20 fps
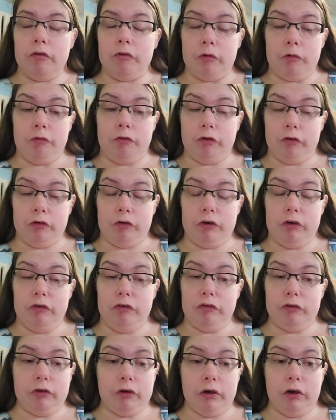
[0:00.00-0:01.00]
So
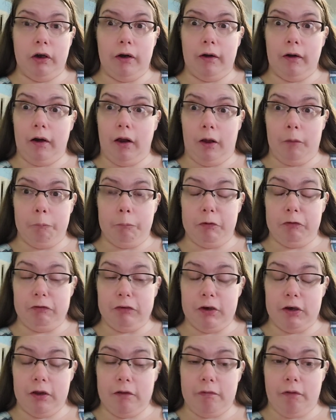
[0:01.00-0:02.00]
children should not be
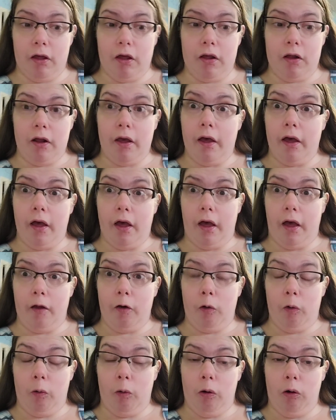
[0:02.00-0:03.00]
reading that
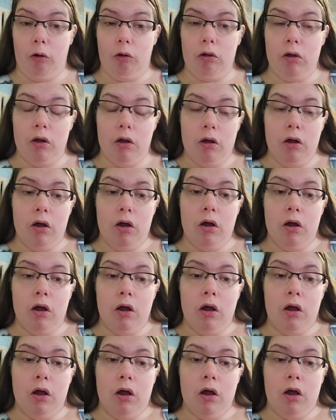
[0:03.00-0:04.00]
at all.
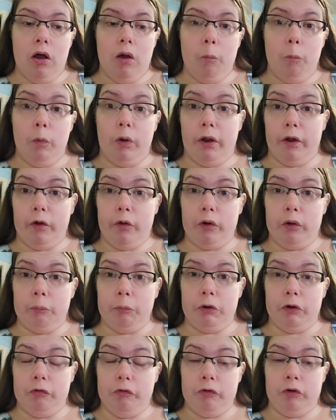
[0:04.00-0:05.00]
When I go
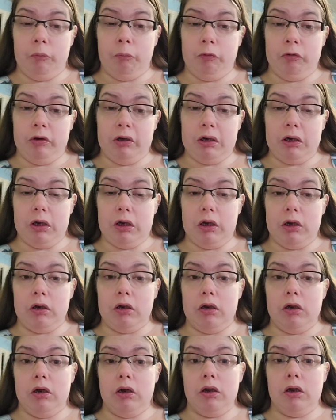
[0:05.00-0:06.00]
to Barnes & Noble
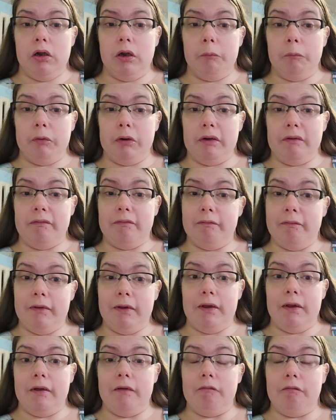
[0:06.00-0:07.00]
tonight, I'm going to
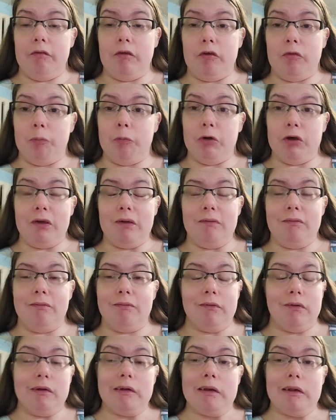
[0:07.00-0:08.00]
see if this book is
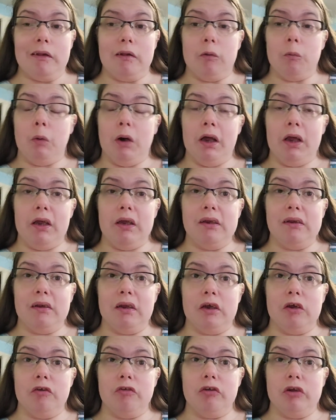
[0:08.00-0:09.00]
still in the YA
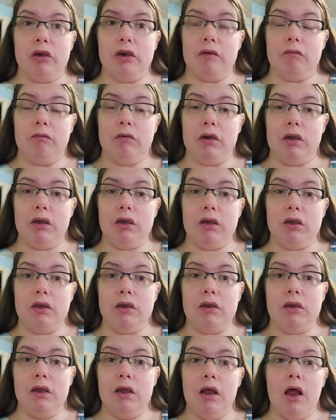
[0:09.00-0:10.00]
section. If it
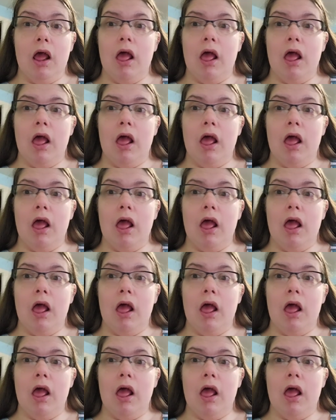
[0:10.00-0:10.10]
is,